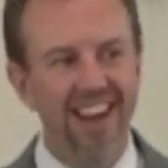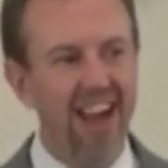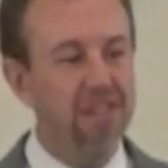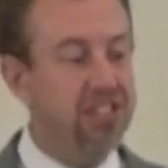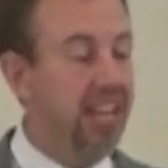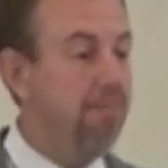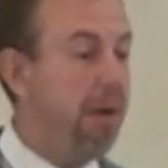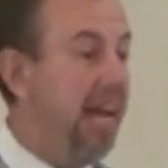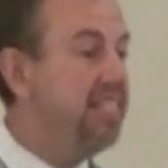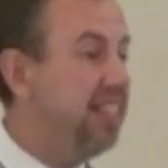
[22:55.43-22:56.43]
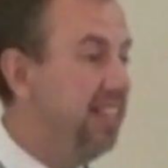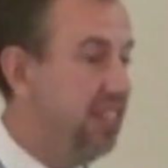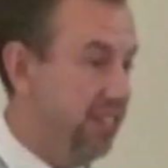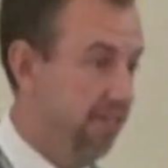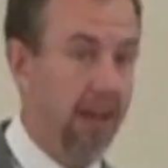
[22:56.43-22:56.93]
Have you seen
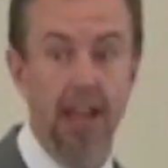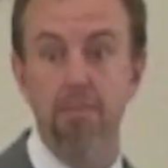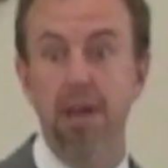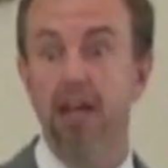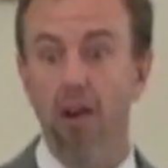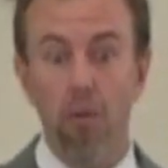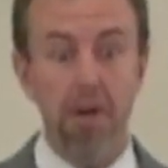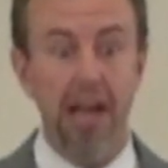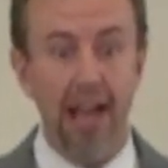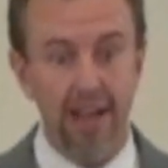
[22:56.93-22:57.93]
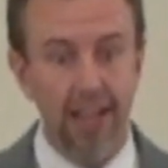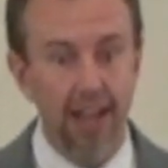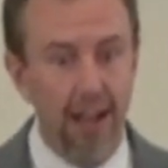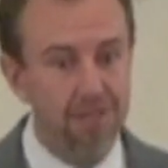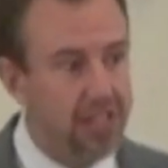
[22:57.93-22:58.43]
pestilences? Amen. Oh my.
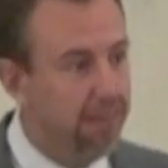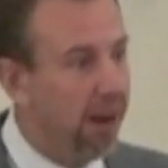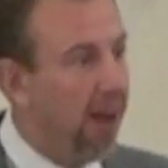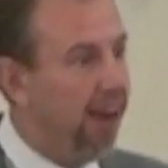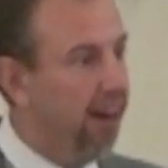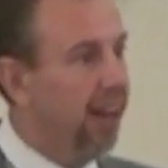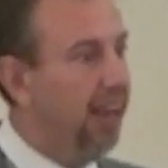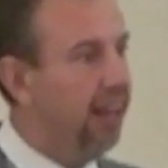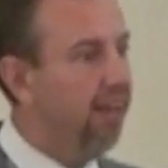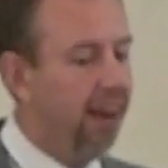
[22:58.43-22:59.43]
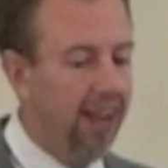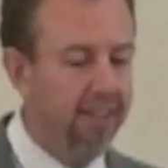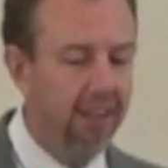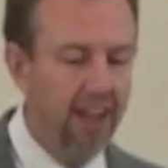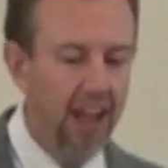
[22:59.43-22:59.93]
Yeah, I've seen them a lot here lately, right?
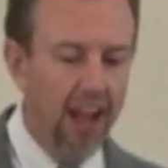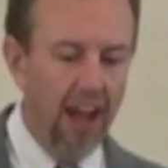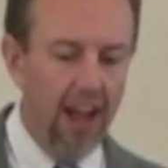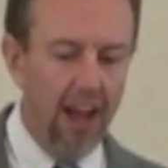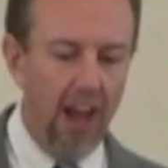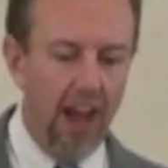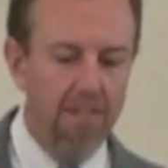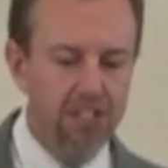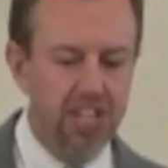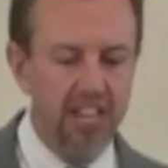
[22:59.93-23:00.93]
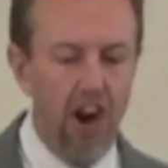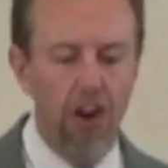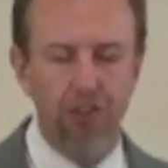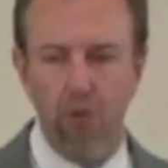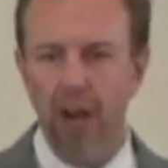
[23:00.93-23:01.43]
Uh, uh, uh, have you seen
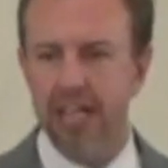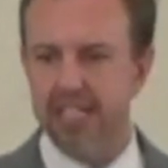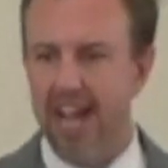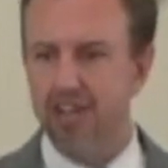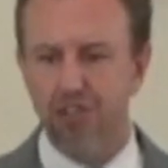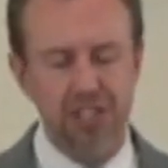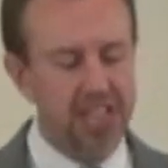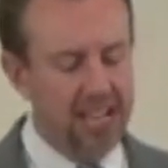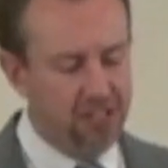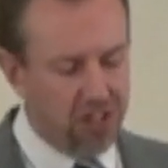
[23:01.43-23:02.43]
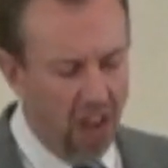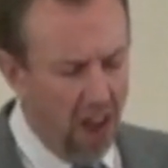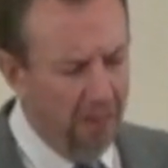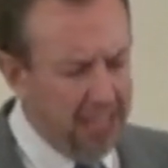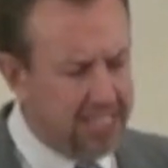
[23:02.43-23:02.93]
earthquakes, natural disasters?
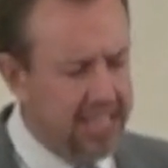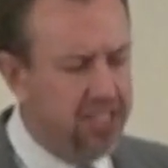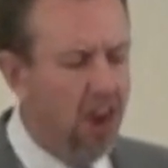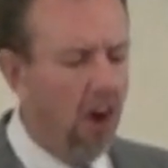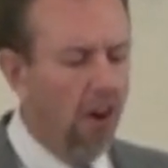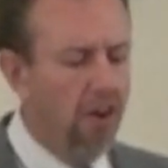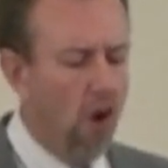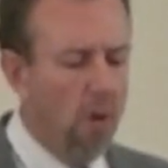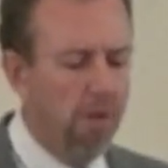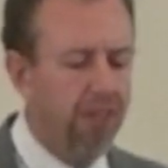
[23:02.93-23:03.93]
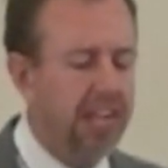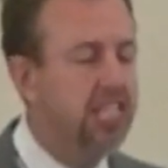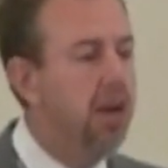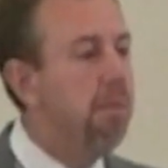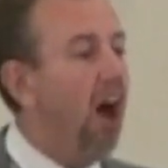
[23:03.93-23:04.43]
All these things are normal things,
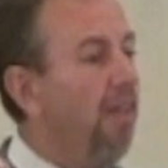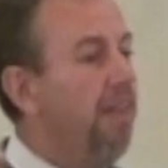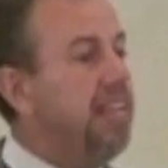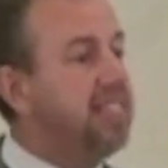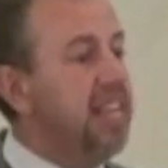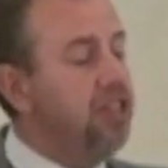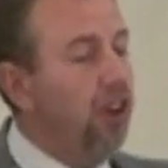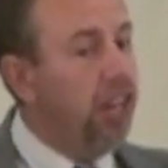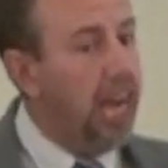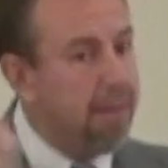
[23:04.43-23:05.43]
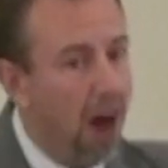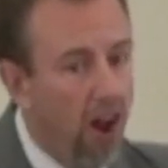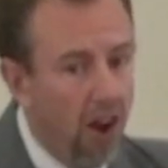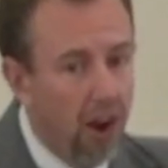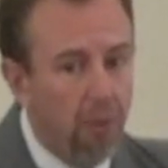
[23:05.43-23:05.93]
but these things are going to come
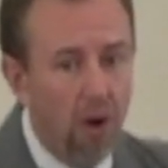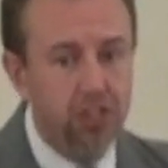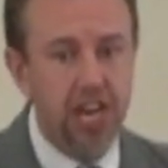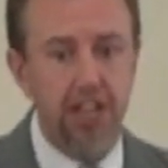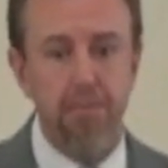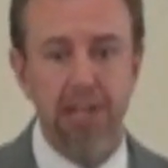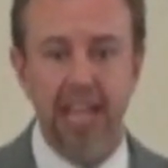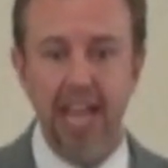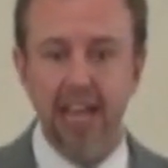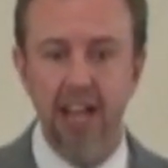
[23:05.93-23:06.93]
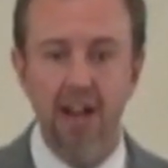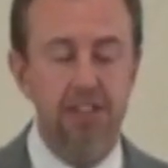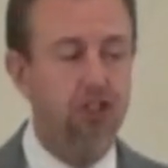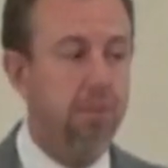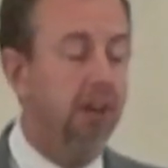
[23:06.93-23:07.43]
all at once here at the beginning of
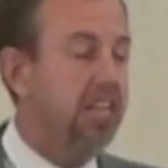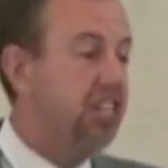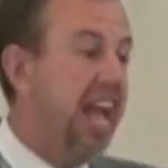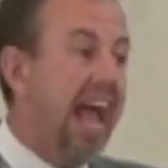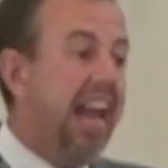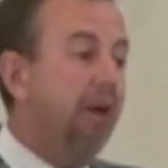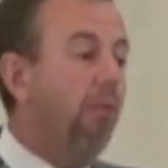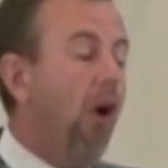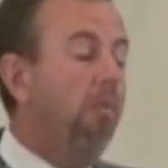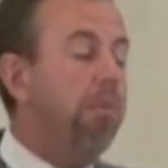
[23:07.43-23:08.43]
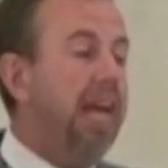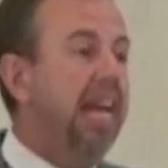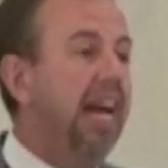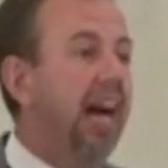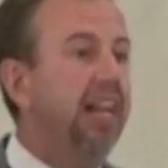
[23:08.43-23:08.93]
this tribulation. And it won't
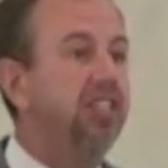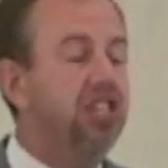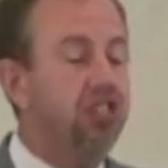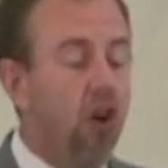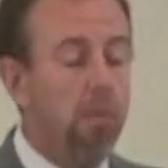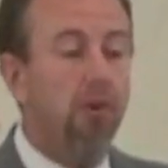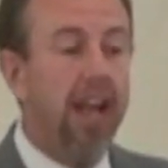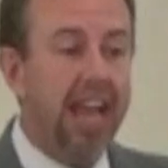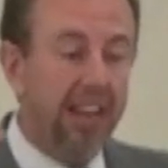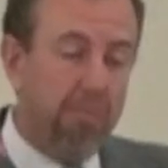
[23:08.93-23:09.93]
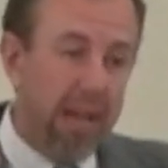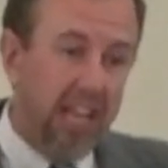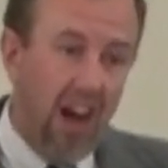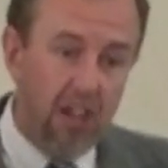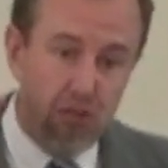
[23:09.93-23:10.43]
be uh, just normal, it'll be
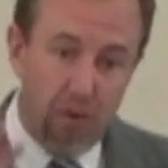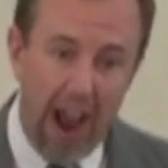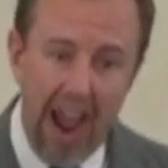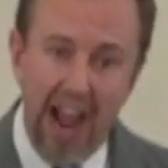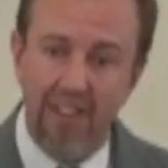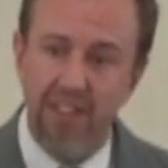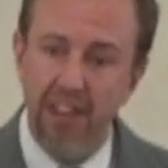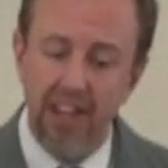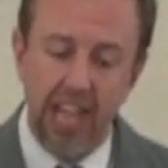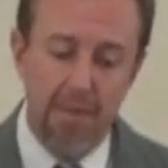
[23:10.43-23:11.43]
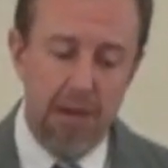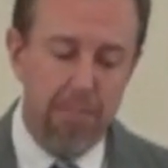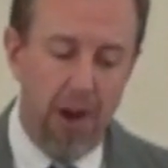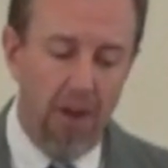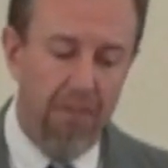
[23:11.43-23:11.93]
God's wrath coming
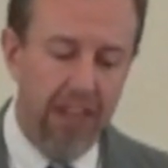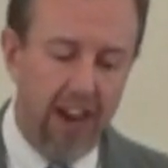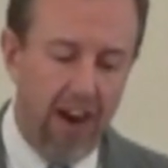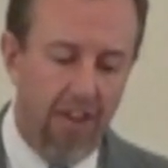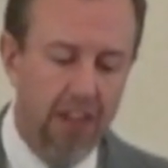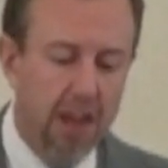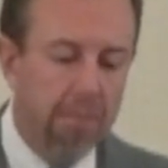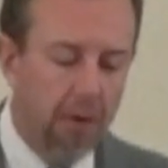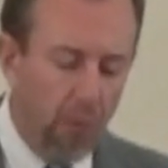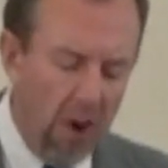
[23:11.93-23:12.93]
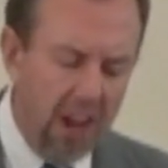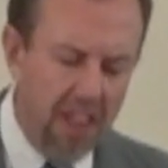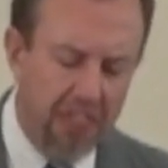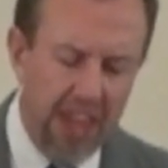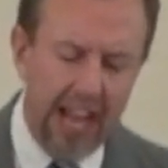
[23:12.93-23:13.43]
upon the earth. But one
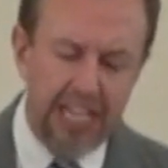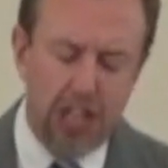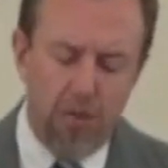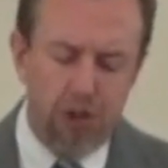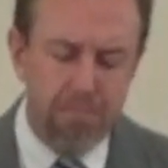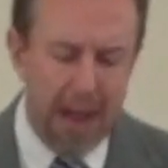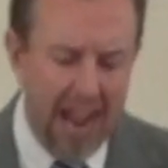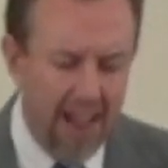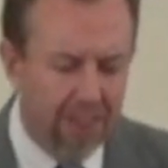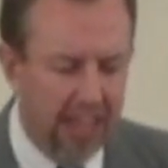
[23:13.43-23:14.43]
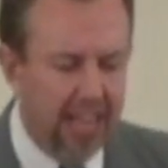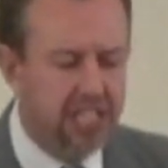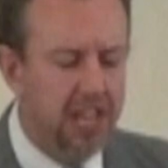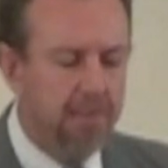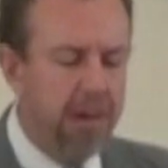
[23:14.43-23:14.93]
other thing, those are bad
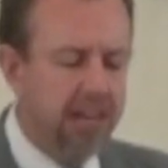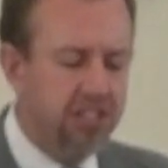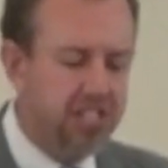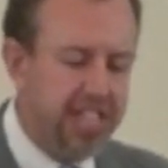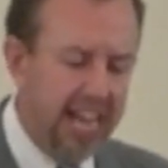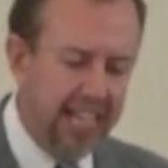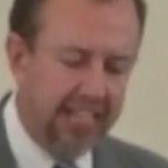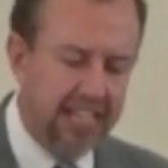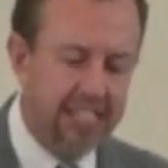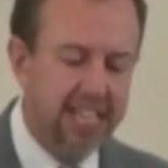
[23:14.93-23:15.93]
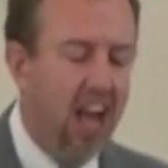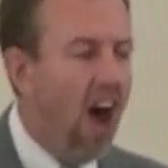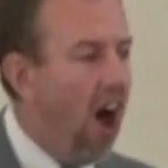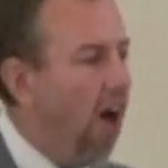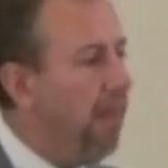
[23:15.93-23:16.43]
things, but here's the second thing to see.
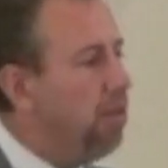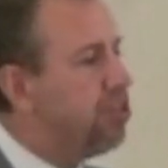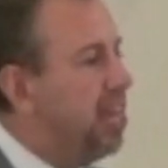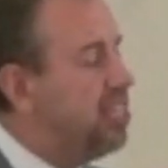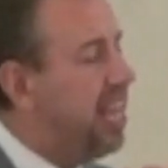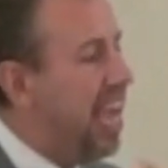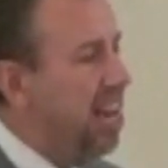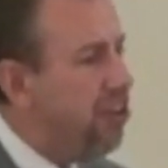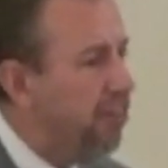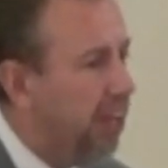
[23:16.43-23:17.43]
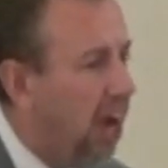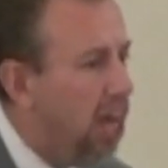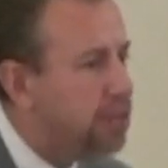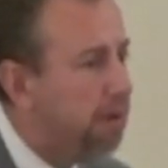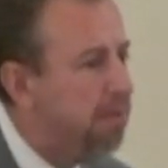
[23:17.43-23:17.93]
All those things hinder the
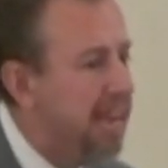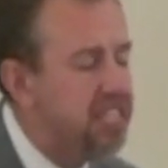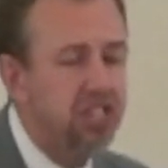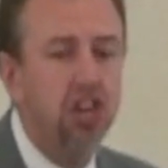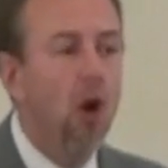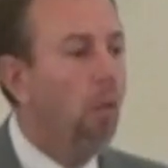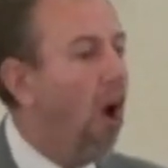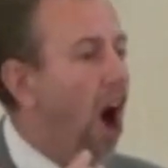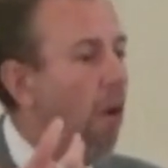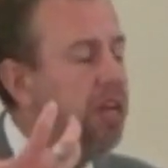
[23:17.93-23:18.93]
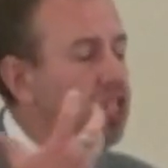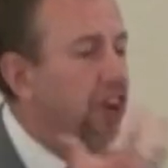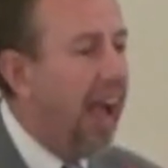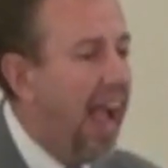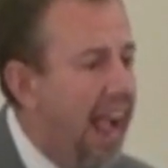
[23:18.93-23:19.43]
gospel message. We're always
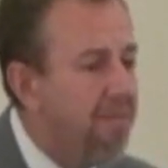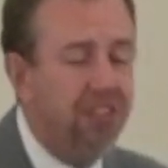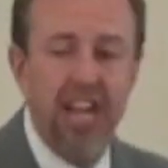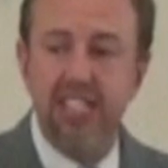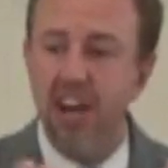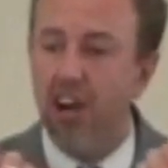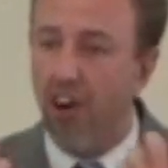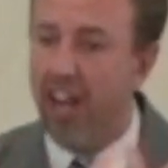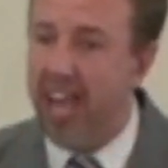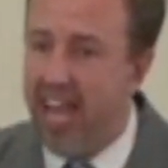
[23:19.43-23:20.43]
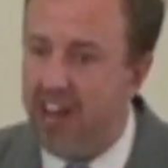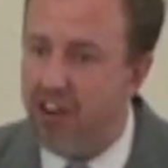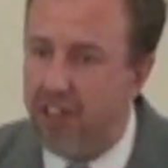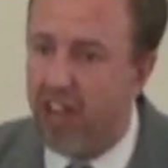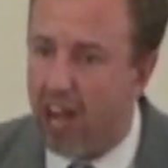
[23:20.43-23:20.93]
going to have things that are going to
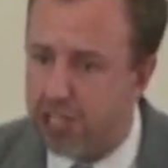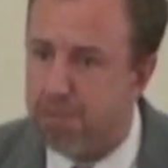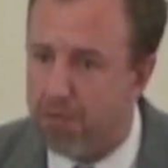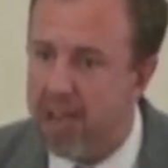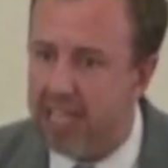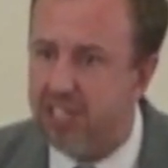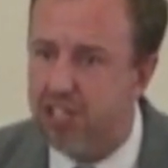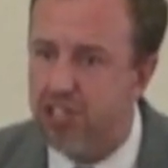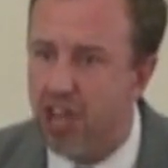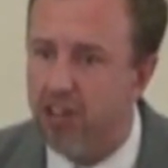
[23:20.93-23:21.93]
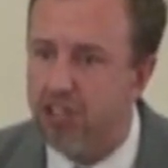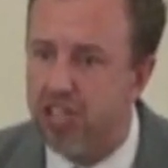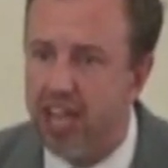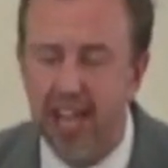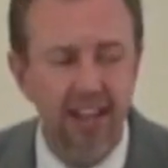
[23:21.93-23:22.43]
hinder the gospel message. You
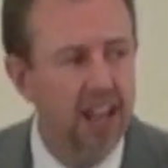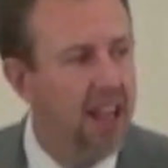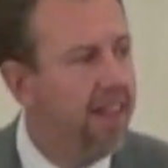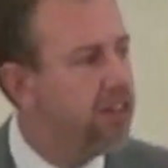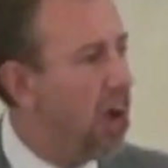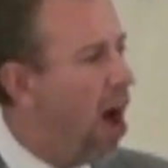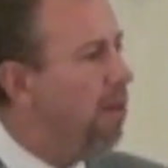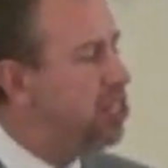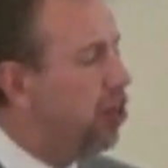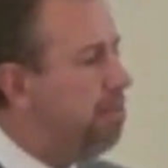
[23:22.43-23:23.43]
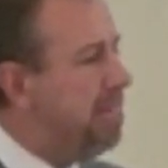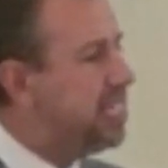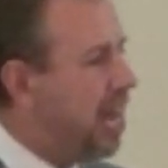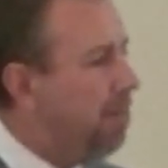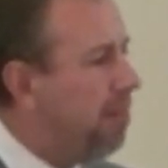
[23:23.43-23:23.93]
understand? There's always going to be
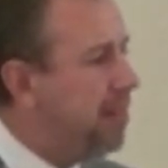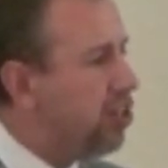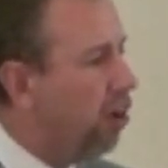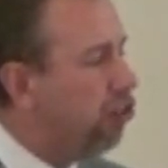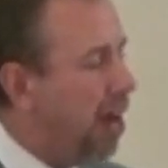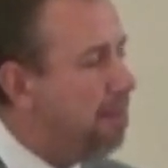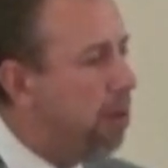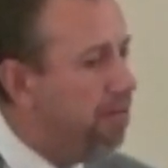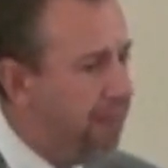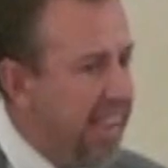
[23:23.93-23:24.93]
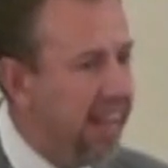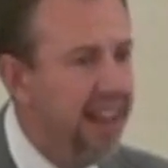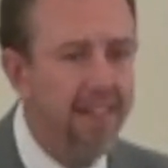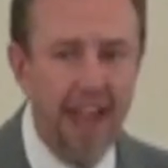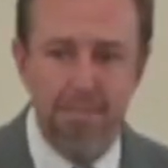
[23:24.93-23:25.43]
something that's going to try to
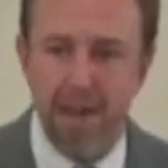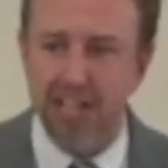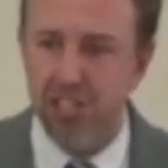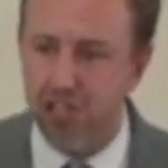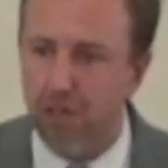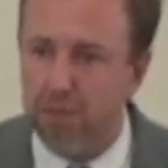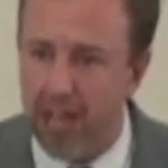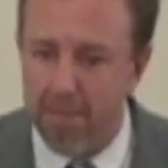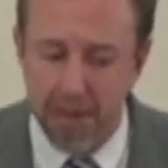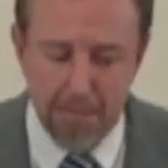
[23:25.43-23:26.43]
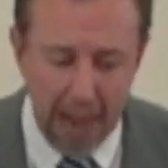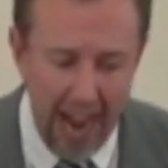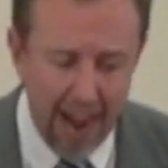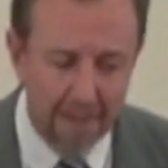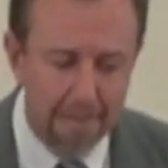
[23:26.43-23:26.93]
prevent that message from coming
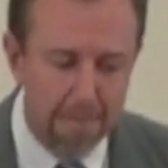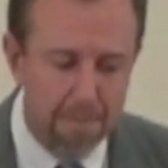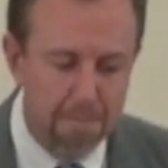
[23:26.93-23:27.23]
about.